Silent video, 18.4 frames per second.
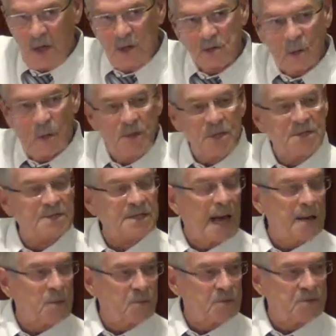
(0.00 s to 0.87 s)
So his
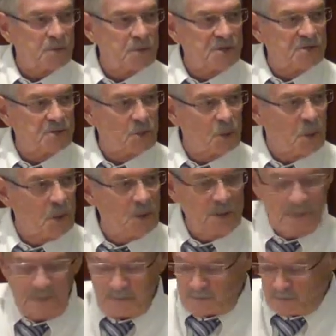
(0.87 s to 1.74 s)
sight was
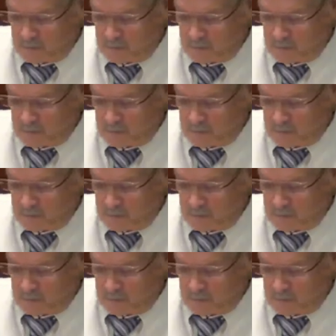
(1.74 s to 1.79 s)
restored